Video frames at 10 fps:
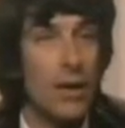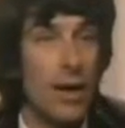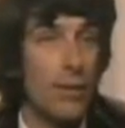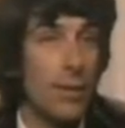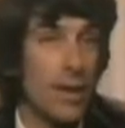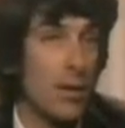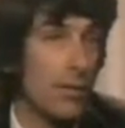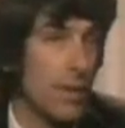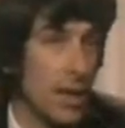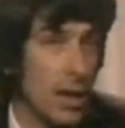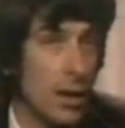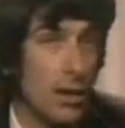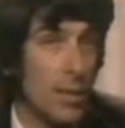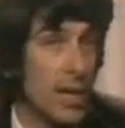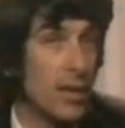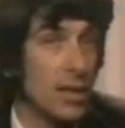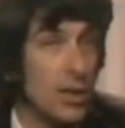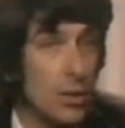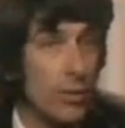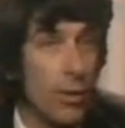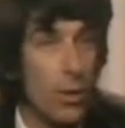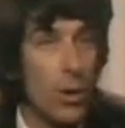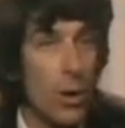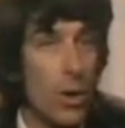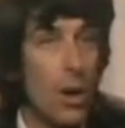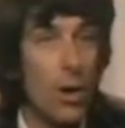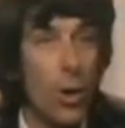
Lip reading: if you think of the American Indian folklore,